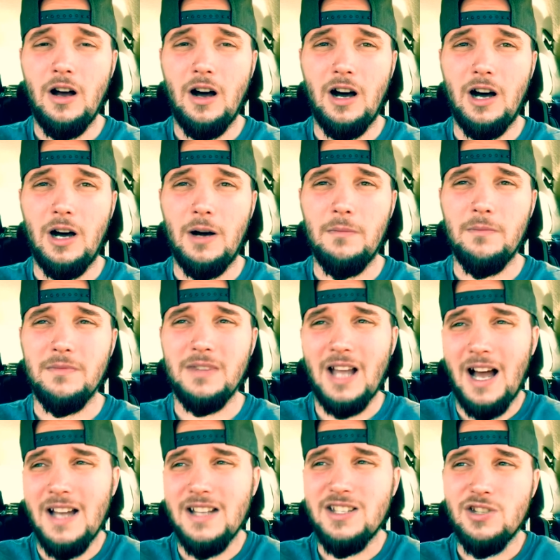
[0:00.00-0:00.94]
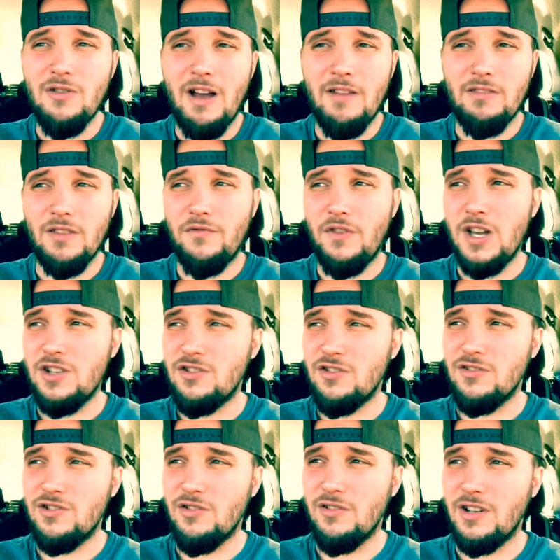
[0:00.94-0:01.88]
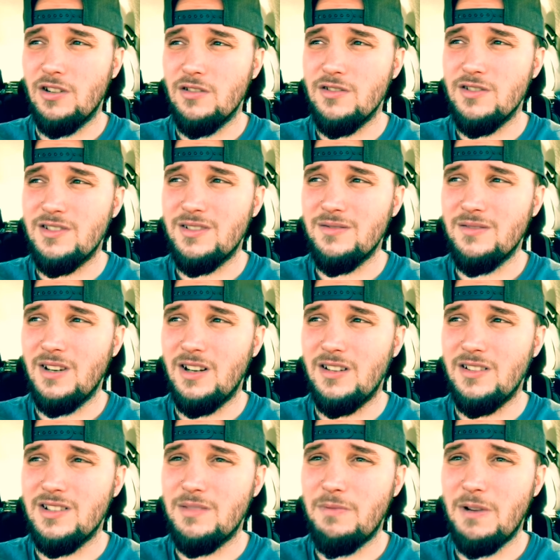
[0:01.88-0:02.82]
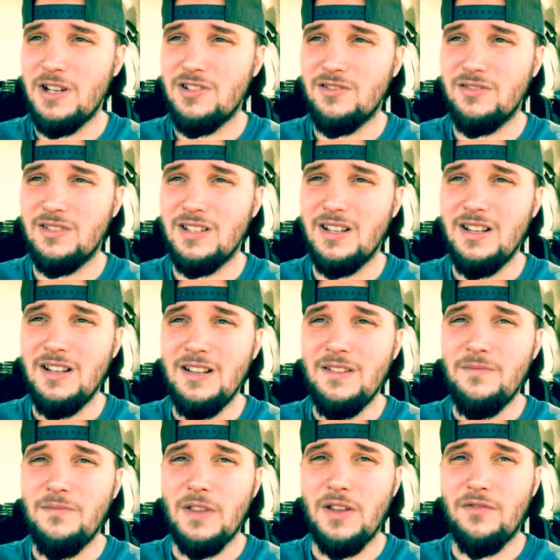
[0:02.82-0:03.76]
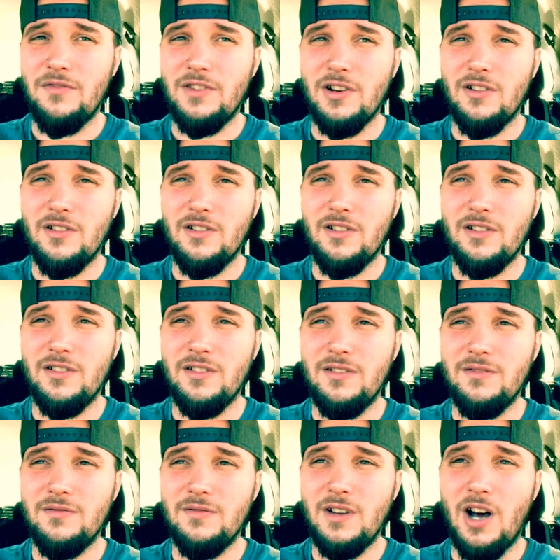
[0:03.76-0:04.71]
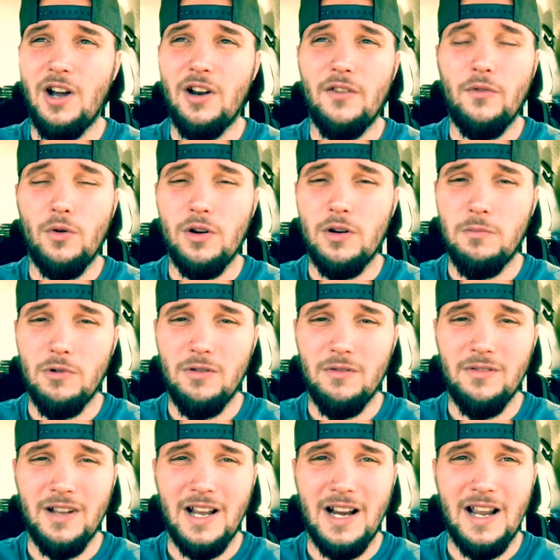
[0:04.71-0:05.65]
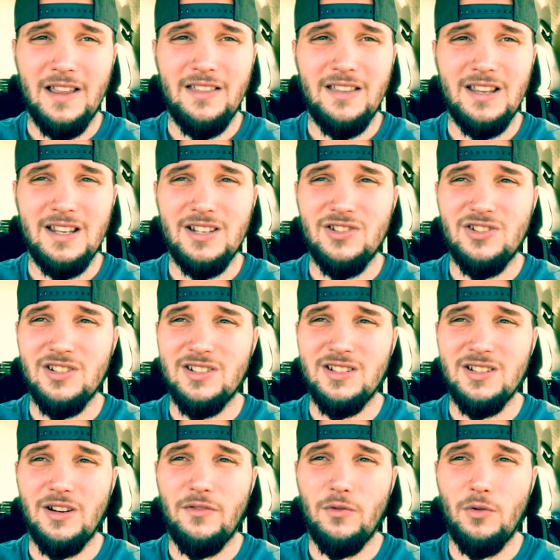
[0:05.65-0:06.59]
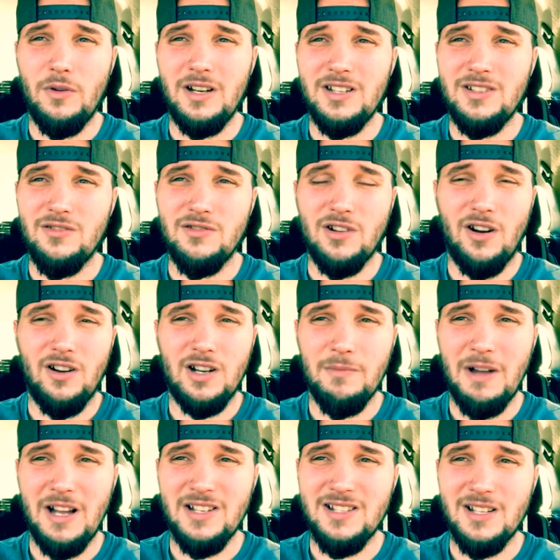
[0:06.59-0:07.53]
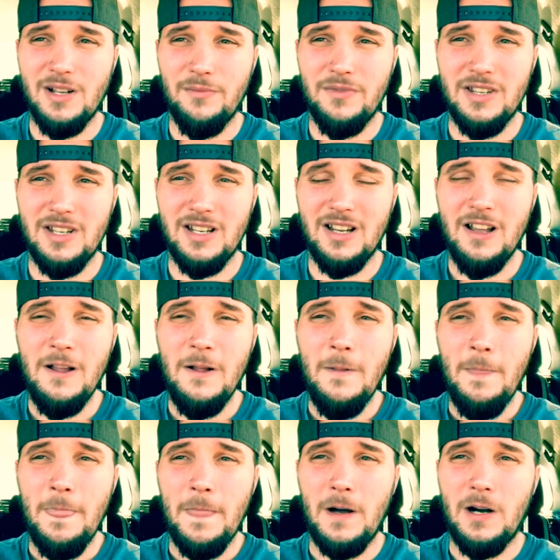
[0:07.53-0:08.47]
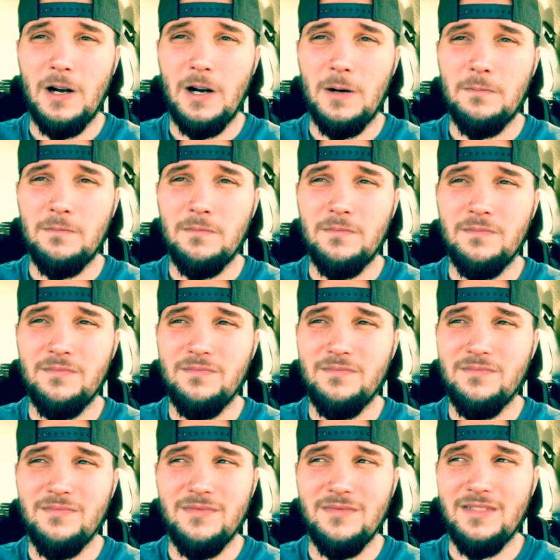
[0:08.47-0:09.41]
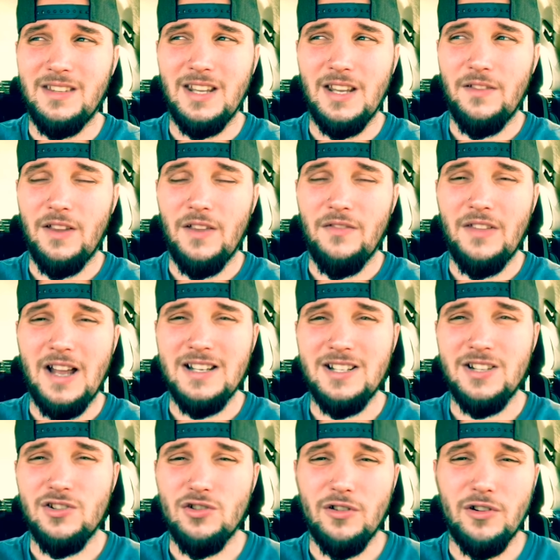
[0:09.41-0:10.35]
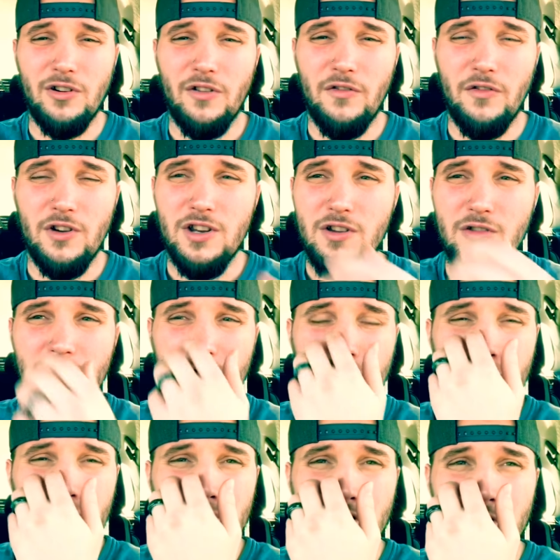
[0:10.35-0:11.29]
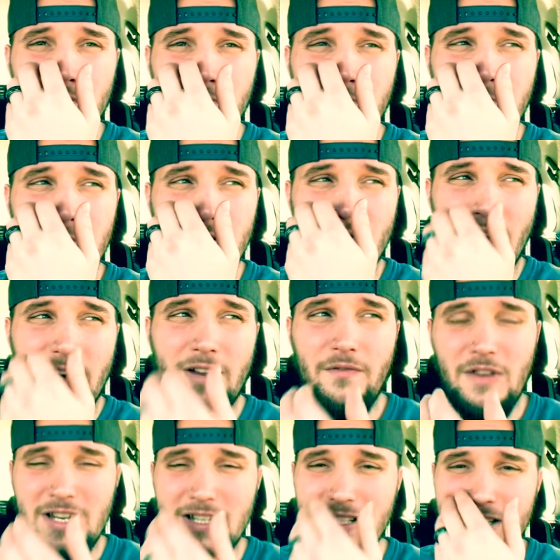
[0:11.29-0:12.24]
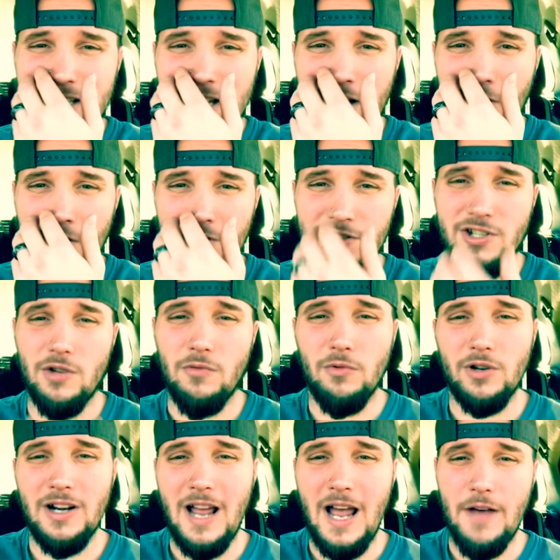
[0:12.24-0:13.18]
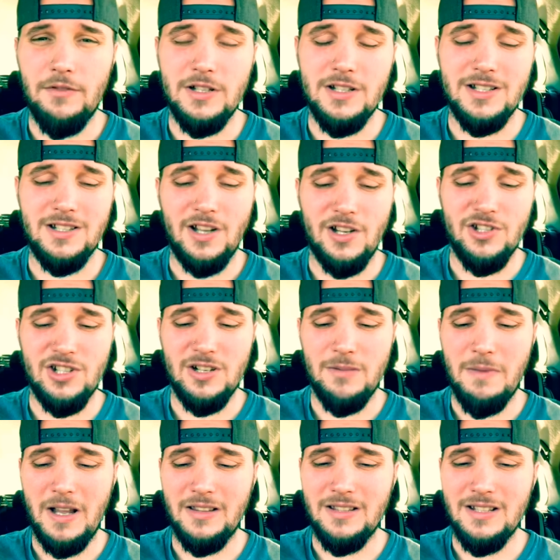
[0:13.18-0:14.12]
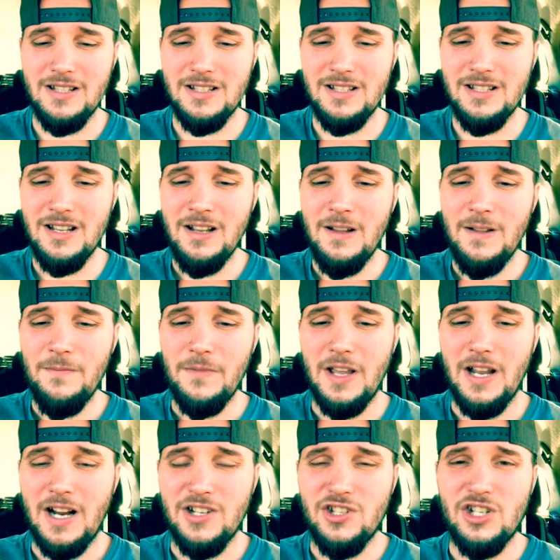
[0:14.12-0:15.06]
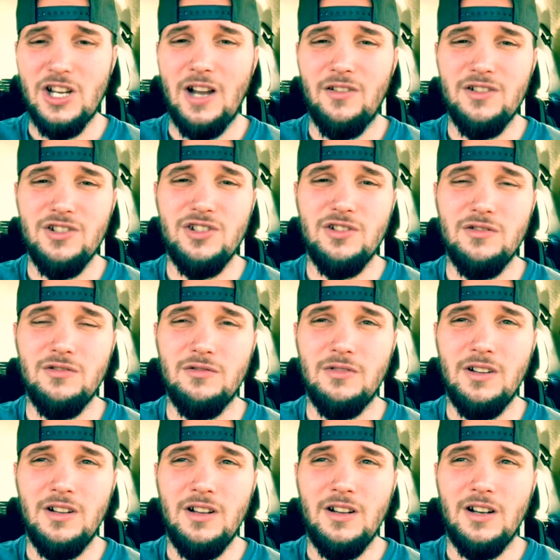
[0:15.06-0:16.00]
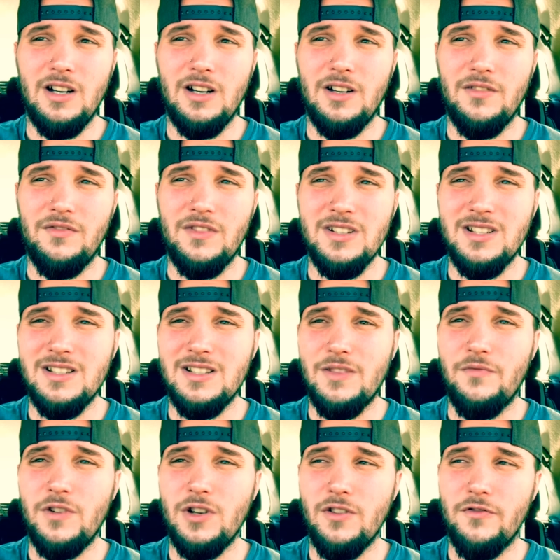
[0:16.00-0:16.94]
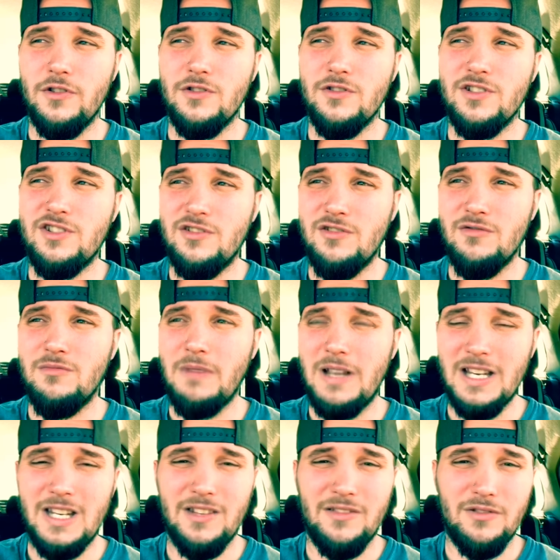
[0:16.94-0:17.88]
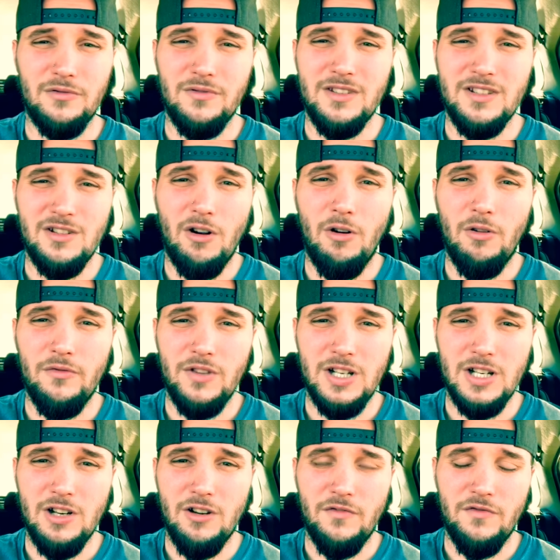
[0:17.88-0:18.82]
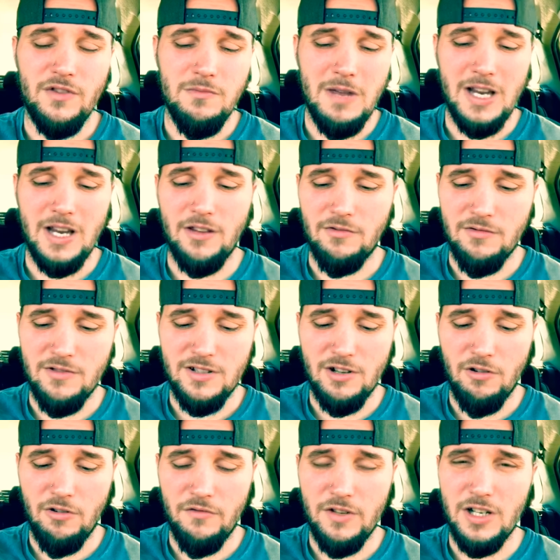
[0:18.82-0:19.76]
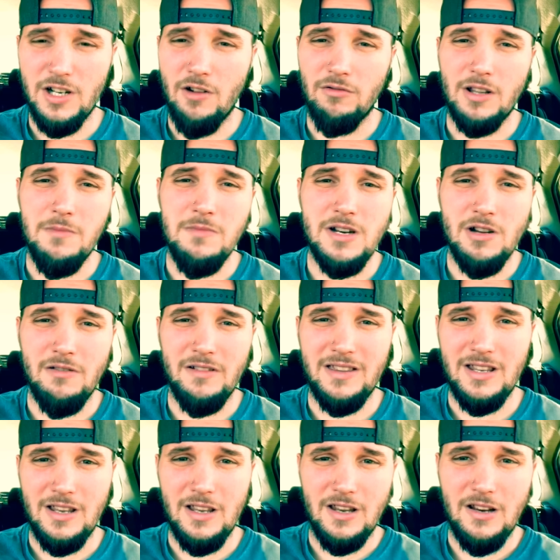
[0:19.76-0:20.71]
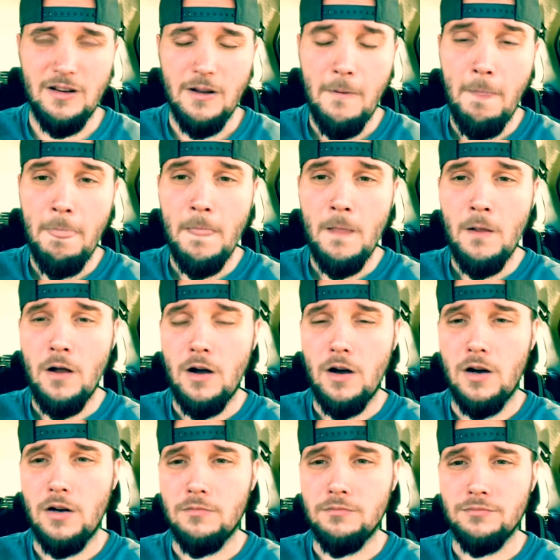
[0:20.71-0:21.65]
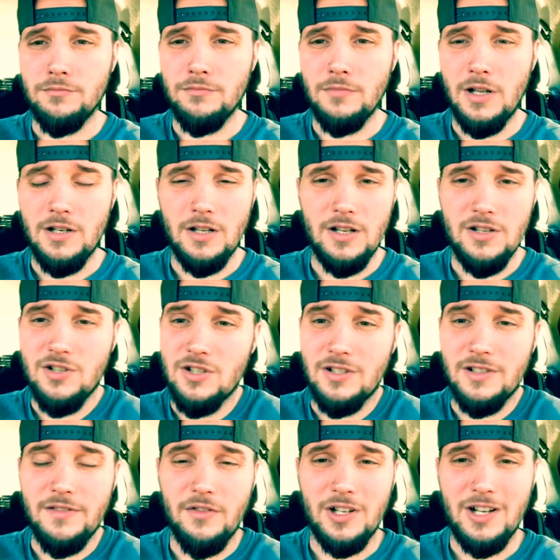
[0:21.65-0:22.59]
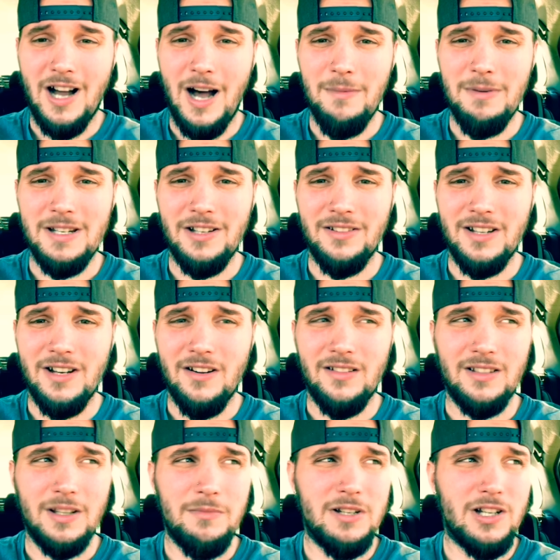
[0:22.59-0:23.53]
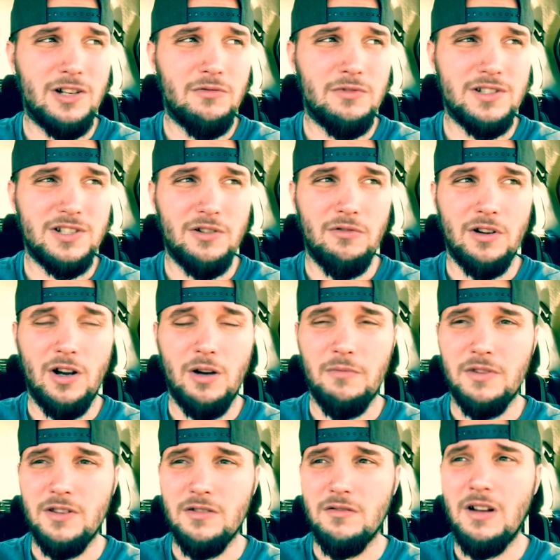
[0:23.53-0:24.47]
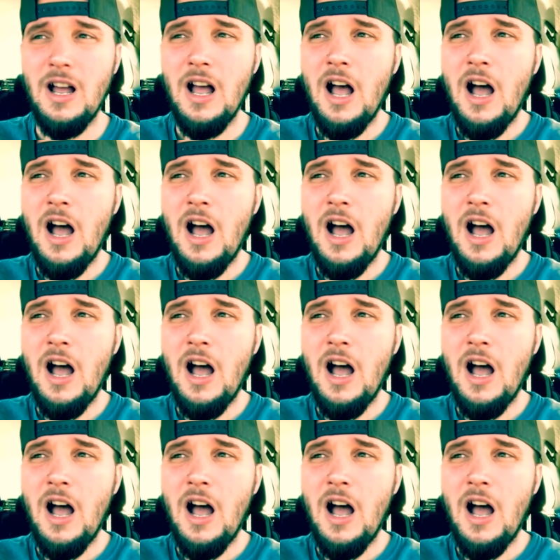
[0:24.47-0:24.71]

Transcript: Um, guys, you have to face your triggers, uh, especially if they're unavoidable. And I think just avoiding to talk about something, um, if, if that's a trigger for you, you should be trying to face this head on. So we're going to have a discussion about this, and I challenge you, uh, if this is a fear of yours, to make it through this whole video. If you make it through this whole video, let me know at the end, um, and, and just leave a comment down there and let me know what's going on with you.